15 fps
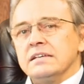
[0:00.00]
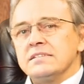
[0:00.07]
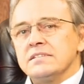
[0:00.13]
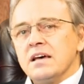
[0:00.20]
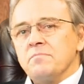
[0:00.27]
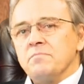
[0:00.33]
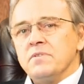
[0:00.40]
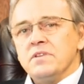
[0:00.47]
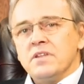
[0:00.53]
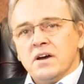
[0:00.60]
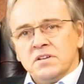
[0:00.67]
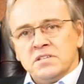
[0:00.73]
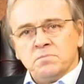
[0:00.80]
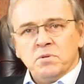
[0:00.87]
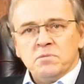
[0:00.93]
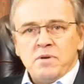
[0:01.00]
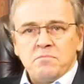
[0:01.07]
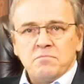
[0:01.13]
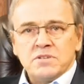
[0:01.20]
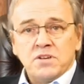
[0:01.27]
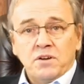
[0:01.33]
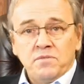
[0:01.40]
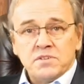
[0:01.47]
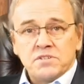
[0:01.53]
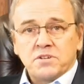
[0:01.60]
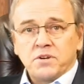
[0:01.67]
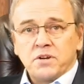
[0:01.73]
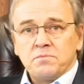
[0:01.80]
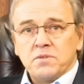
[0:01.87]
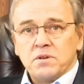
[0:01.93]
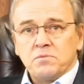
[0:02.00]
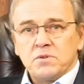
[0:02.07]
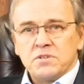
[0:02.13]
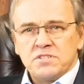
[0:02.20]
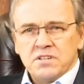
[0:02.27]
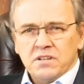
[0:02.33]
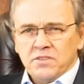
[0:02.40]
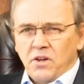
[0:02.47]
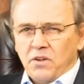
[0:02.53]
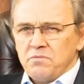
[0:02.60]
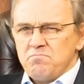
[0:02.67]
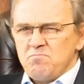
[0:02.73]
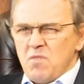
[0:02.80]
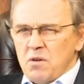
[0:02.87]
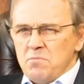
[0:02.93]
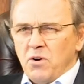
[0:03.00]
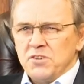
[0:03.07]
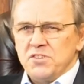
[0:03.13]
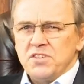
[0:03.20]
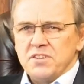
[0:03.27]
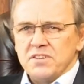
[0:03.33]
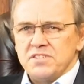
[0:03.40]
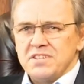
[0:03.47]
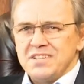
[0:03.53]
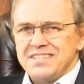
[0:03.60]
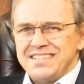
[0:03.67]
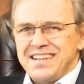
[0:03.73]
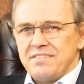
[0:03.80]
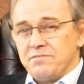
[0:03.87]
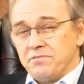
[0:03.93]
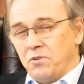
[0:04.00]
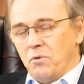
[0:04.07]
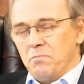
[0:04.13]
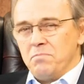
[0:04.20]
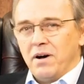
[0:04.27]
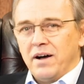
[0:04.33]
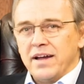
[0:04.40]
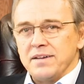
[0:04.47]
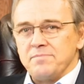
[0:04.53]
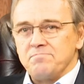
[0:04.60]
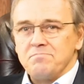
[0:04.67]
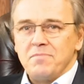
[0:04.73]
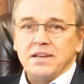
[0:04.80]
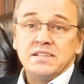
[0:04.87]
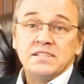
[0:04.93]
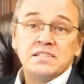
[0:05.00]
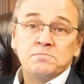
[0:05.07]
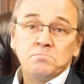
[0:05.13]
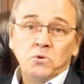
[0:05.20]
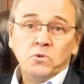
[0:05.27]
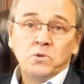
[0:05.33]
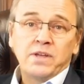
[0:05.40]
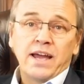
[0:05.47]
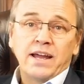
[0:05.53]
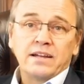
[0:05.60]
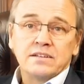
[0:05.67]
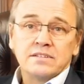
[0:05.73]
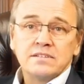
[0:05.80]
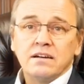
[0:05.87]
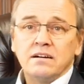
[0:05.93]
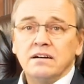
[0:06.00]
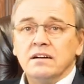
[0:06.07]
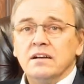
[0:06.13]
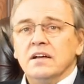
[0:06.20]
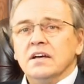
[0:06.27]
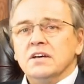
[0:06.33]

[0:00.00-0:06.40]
Some notable members of this group that were still not homogenous and instead formed by many small gangs are